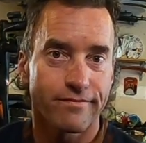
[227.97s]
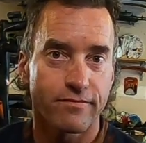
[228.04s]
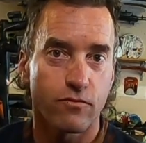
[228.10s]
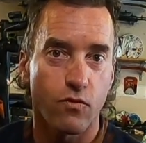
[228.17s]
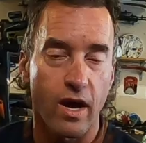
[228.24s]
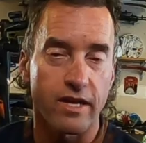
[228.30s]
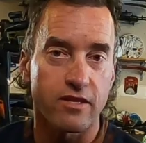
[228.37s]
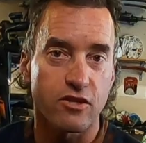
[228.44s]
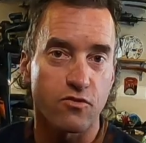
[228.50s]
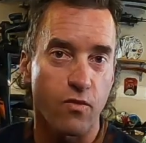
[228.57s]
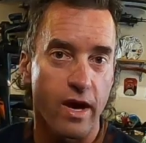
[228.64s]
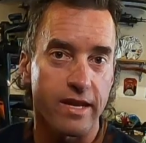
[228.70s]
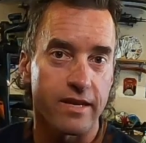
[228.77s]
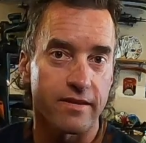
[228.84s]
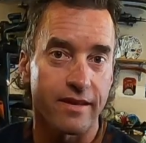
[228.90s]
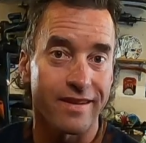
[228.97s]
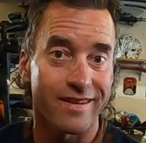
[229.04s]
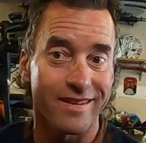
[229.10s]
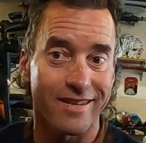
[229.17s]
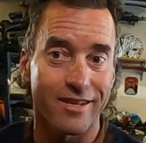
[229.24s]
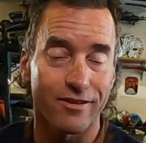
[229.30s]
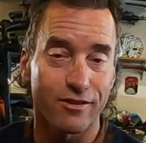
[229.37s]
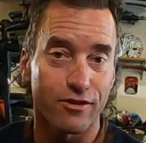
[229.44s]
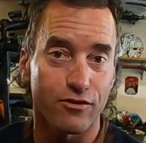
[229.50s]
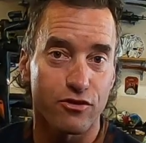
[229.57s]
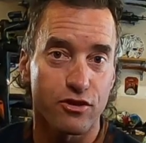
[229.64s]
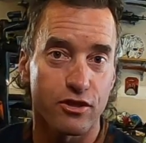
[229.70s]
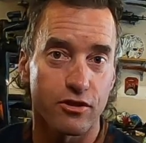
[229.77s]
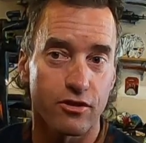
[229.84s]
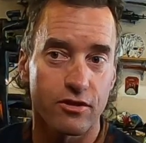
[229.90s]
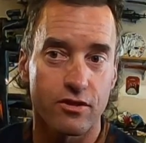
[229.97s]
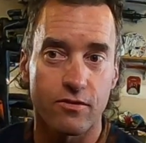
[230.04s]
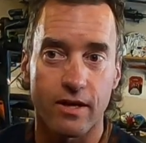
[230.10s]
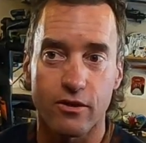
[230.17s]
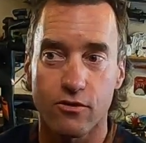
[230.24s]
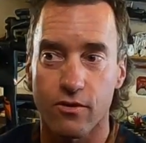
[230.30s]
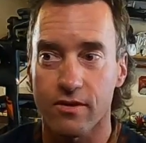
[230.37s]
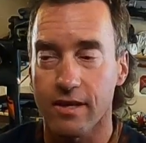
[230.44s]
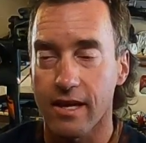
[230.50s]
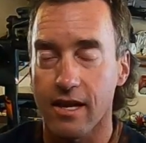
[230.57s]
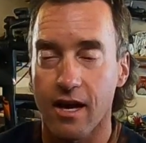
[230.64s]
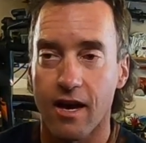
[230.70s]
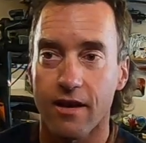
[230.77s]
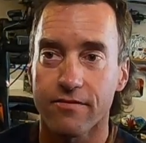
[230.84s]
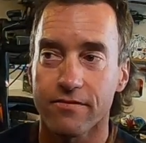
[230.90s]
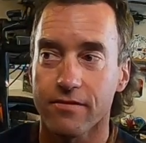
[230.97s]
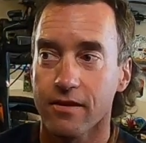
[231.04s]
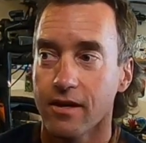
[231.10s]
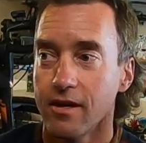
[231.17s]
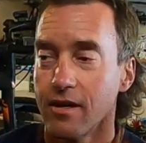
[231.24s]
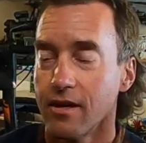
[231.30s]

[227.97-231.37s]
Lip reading: wet, sweaty, and then you get a little chilled, so I took that off,